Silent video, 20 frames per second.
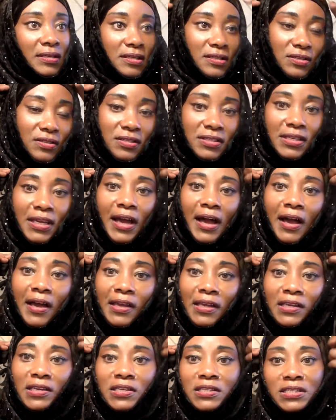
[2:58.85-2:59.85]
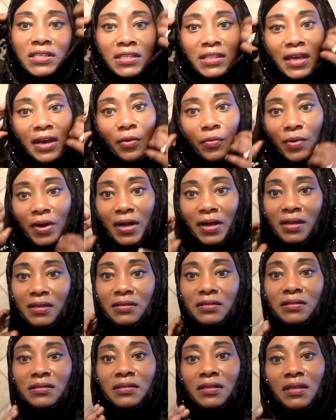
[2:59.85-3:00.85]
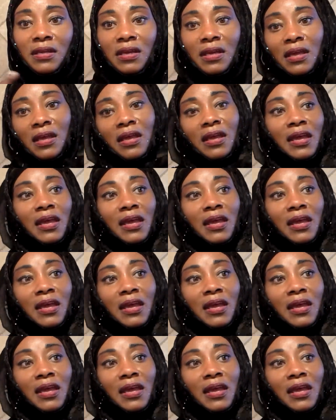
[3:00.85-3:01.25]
And did you see how easy that was?